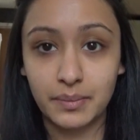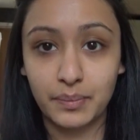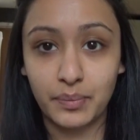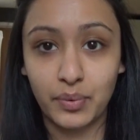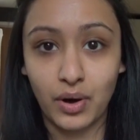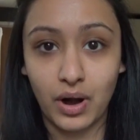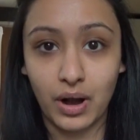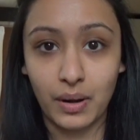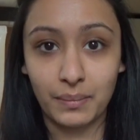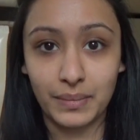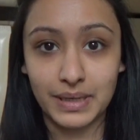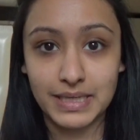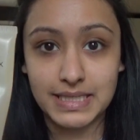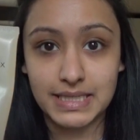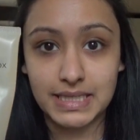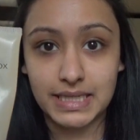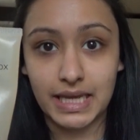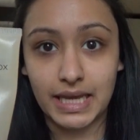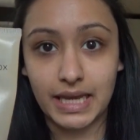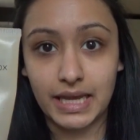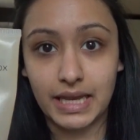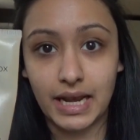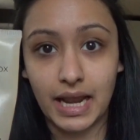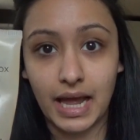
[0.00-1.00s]
to prime my
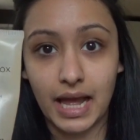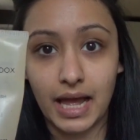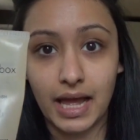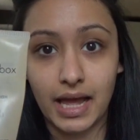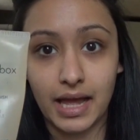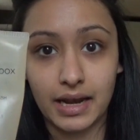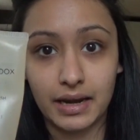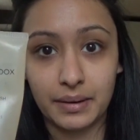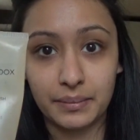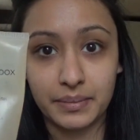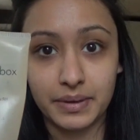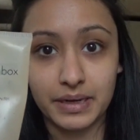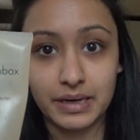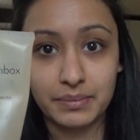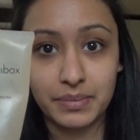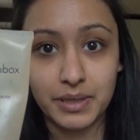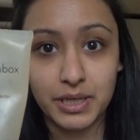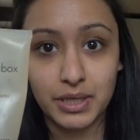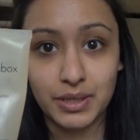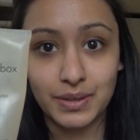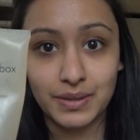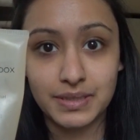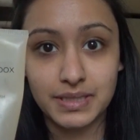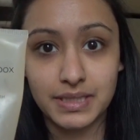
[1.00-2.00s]
skin, and I'm going to
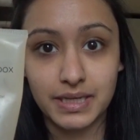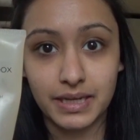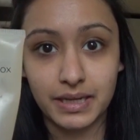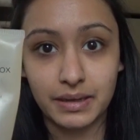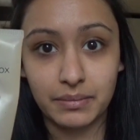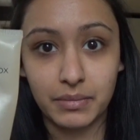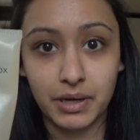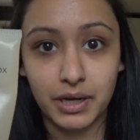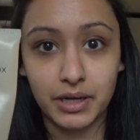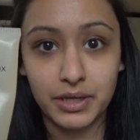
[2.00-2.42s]
be using my